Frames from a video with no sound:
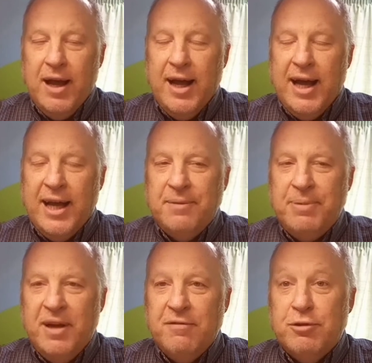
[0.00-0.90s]
had a
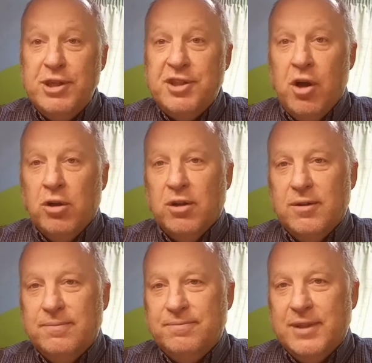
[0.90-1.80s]
bit of a result
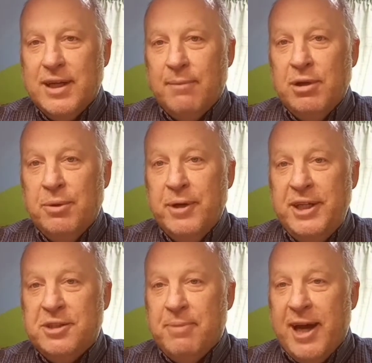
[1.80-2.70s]
a couple of
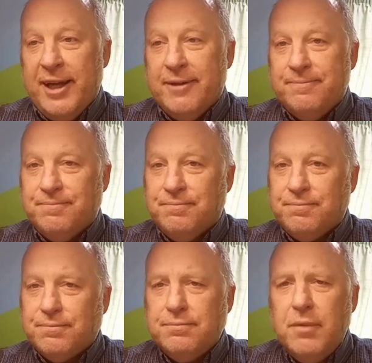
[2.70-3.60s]
weeks back.
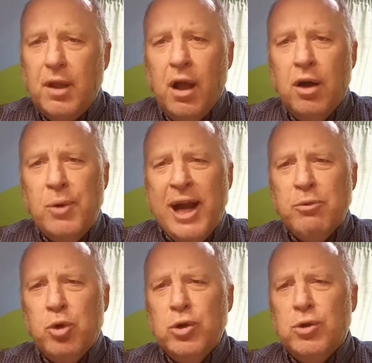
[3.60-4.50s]
I rang
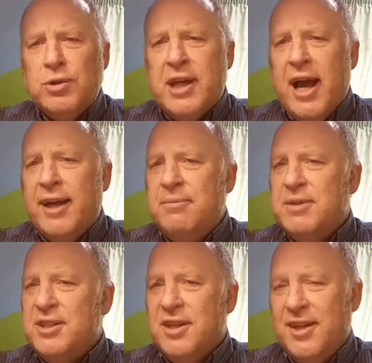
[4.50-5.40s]
Warlord
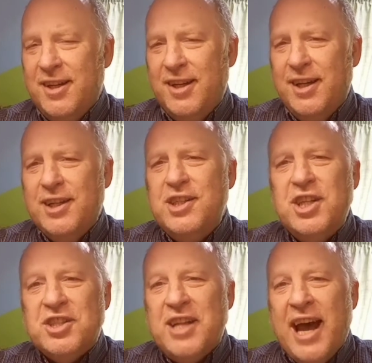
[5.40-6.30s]
Games
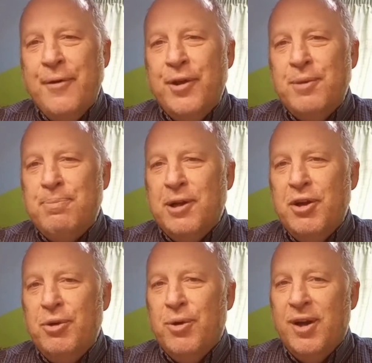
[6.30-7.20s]
just out of the
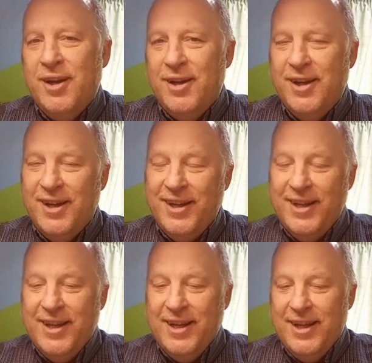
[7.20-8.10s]
blue.
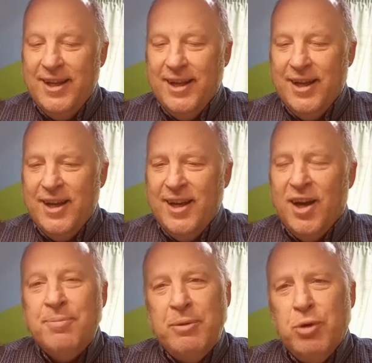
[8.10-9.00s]

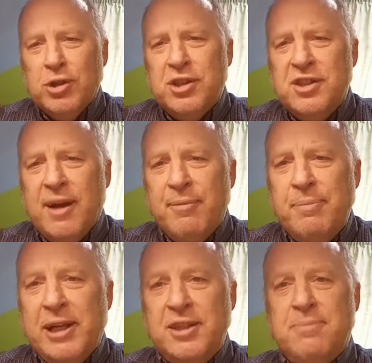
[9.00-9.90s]
I'd been watching some of
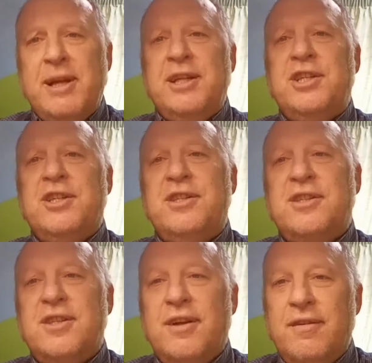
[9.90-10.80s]
Miller's
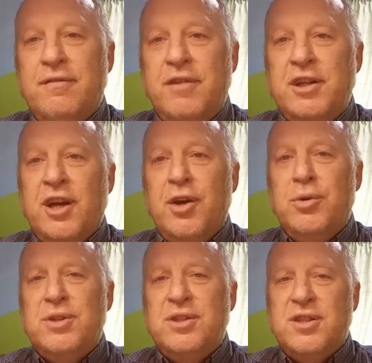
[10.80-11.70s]
Miniatures
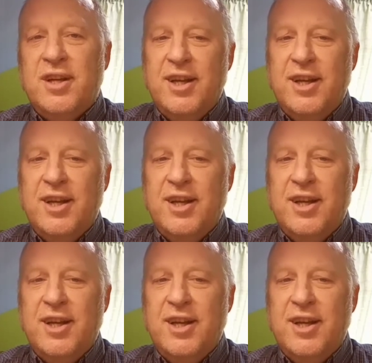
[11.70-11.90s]
videos